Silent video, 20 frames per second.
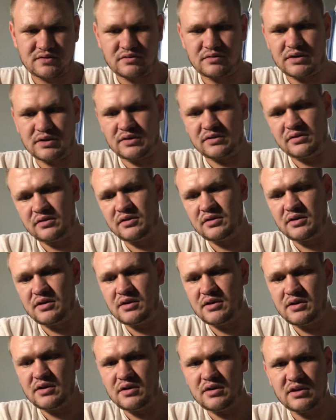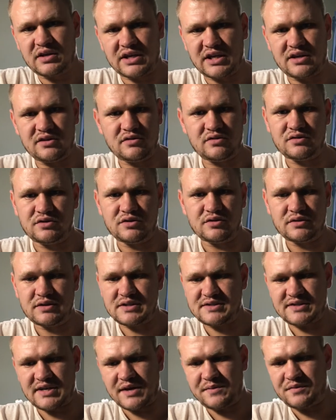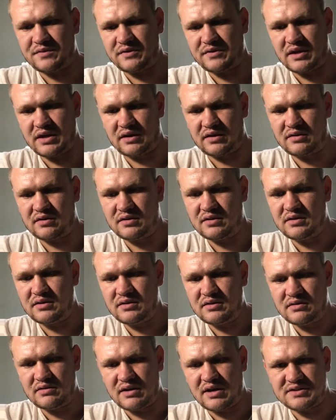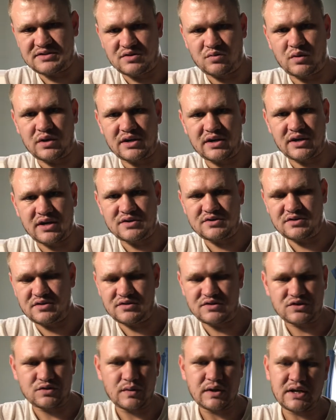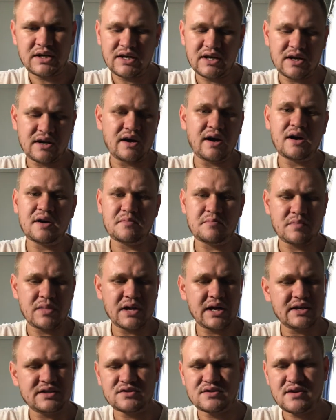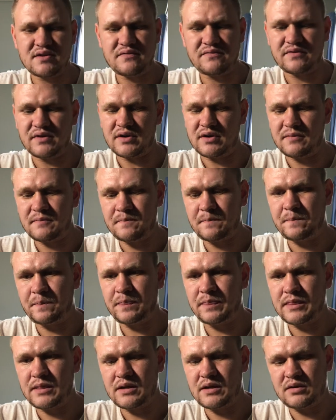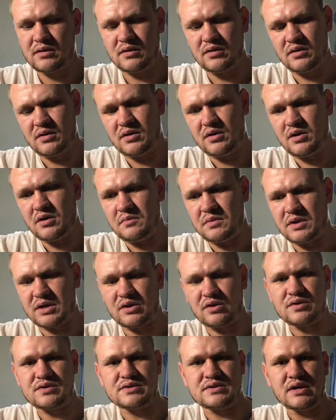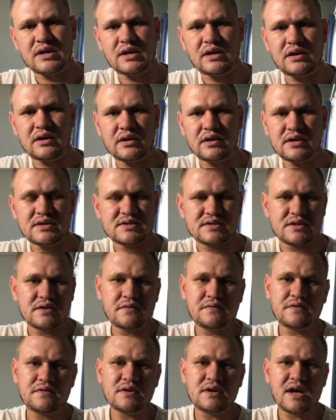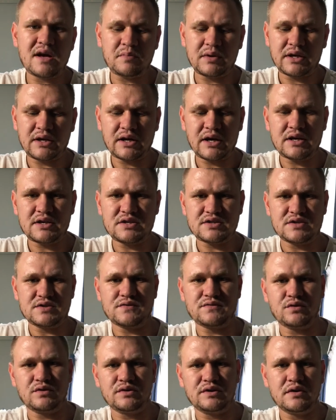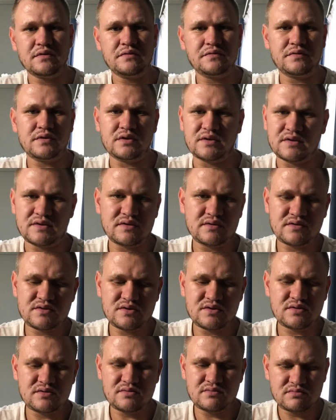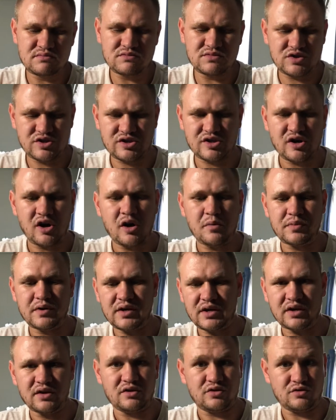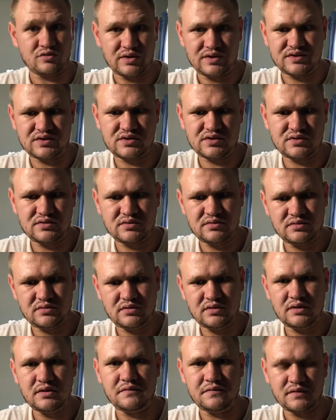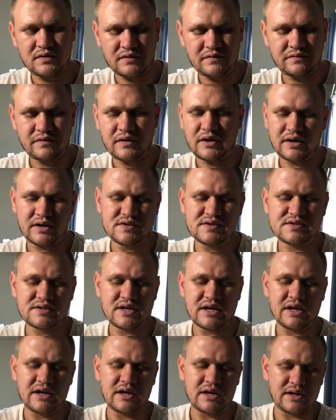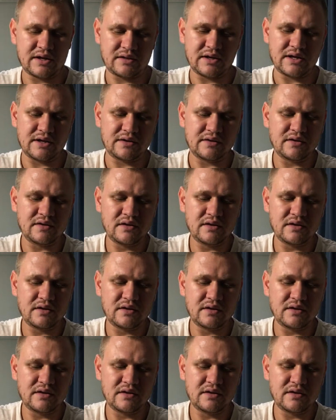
grit, cannot do the same thing as a 120, and I beg to differ, because there is different applications for different sharpening grits, if I can say it like that.